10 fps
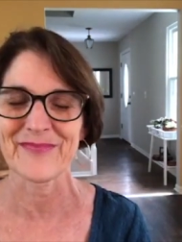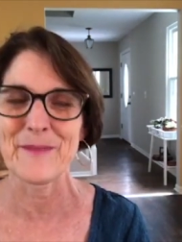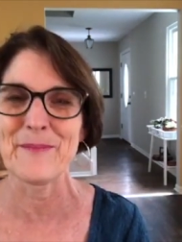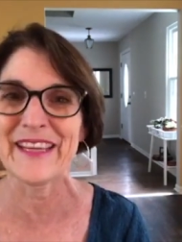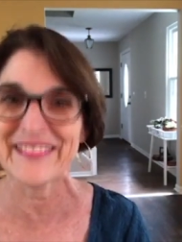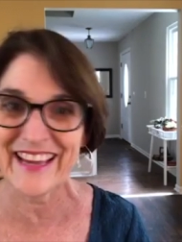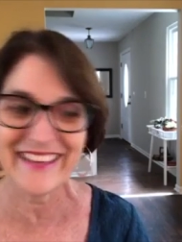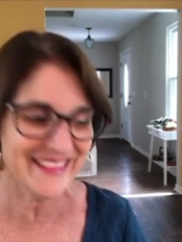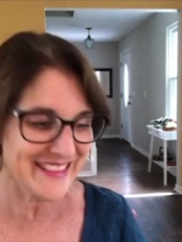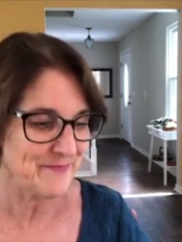Make
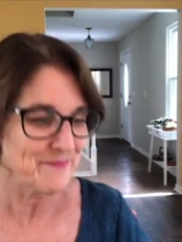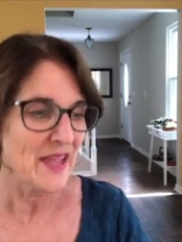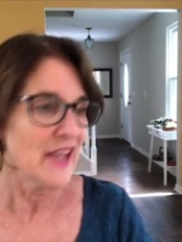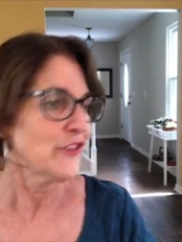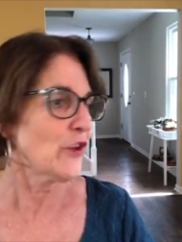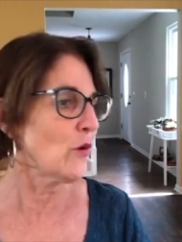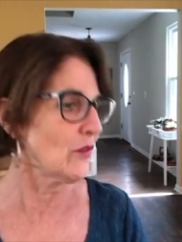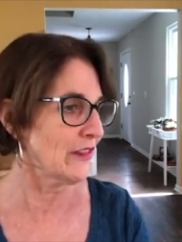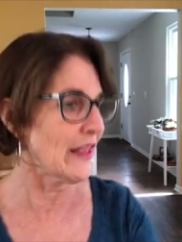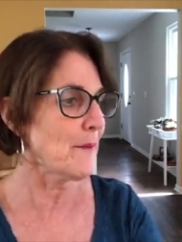sense? So
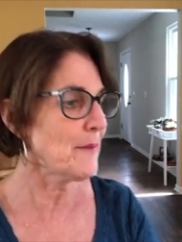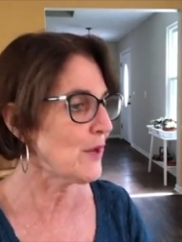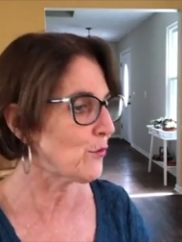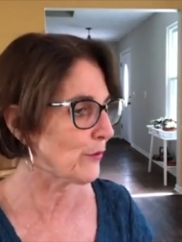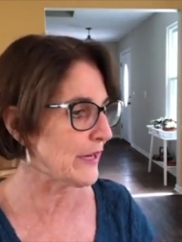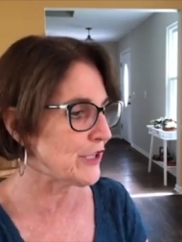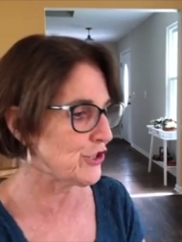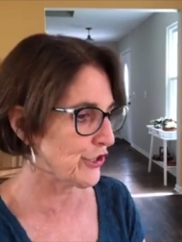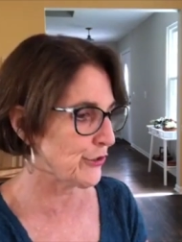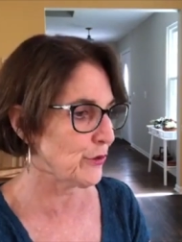let me read
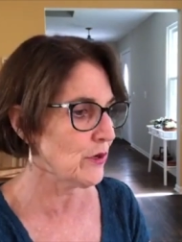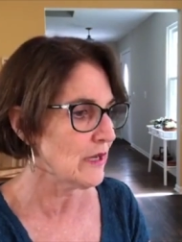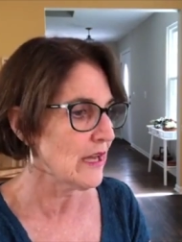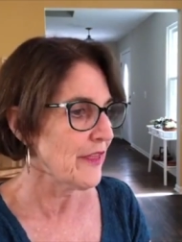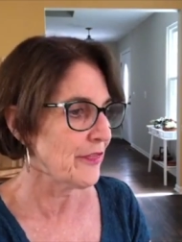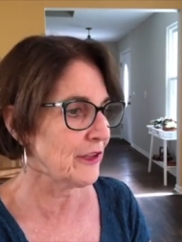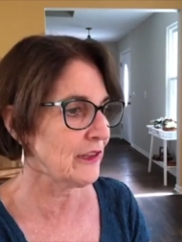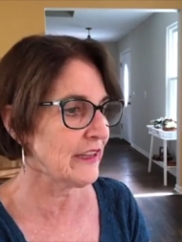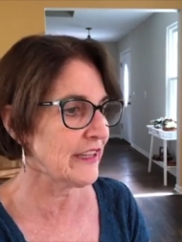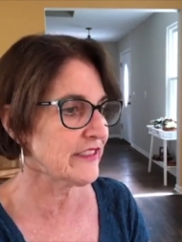you the
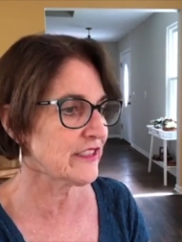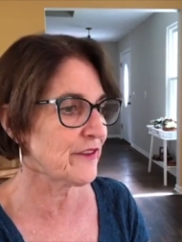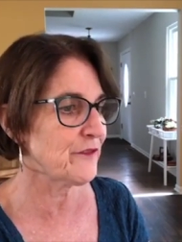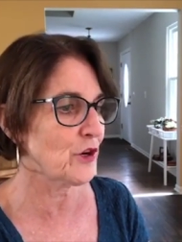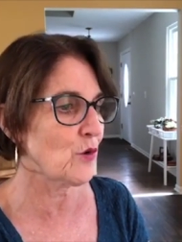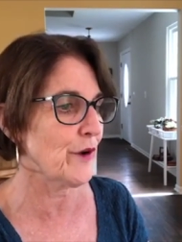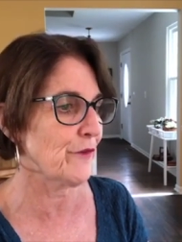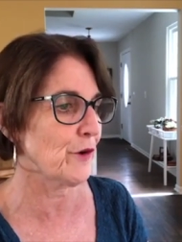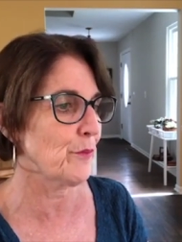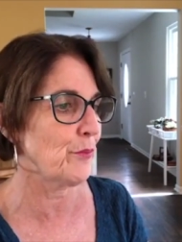list of the
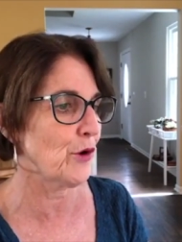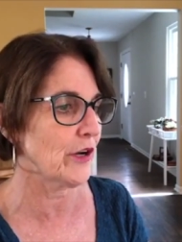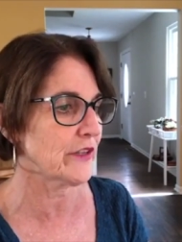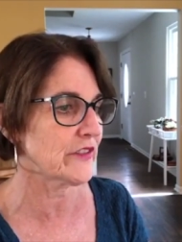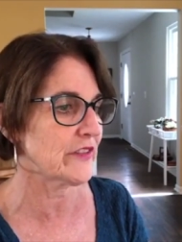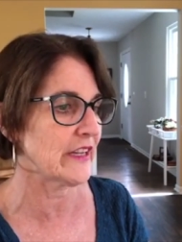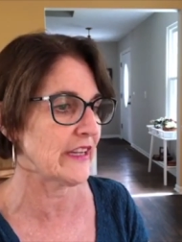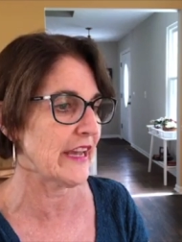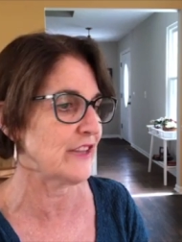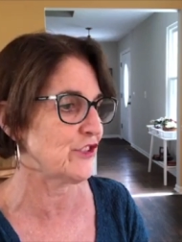Quiver books in
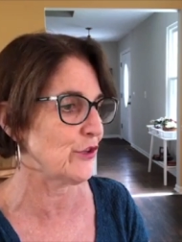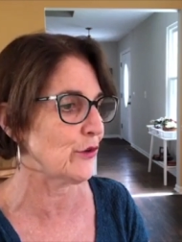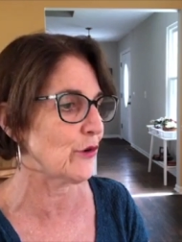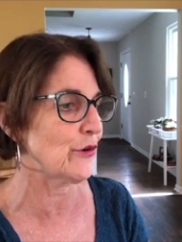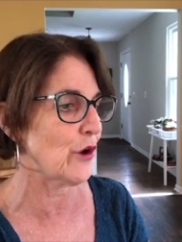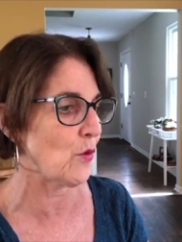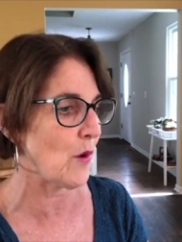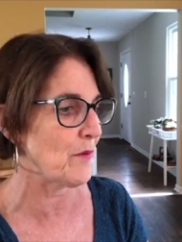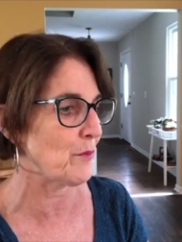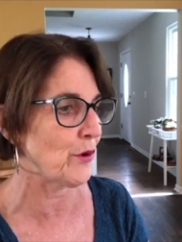case you don't know
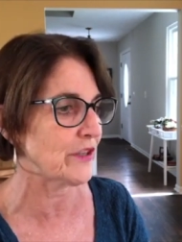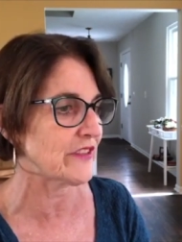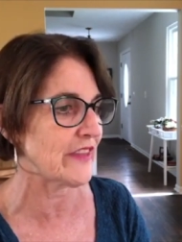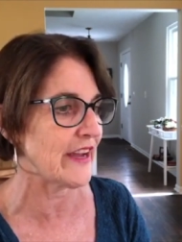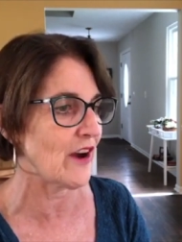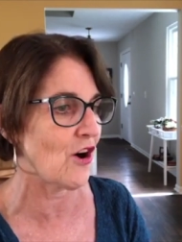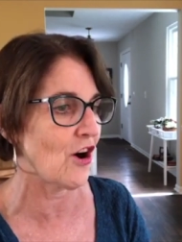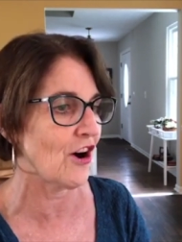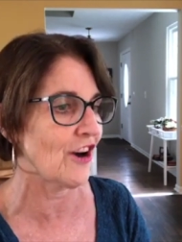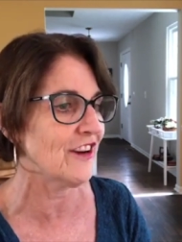what books they
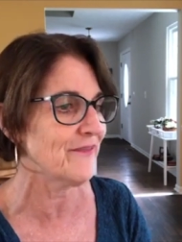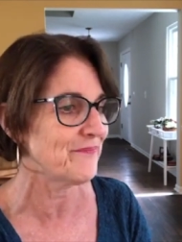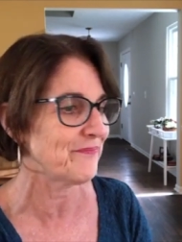are.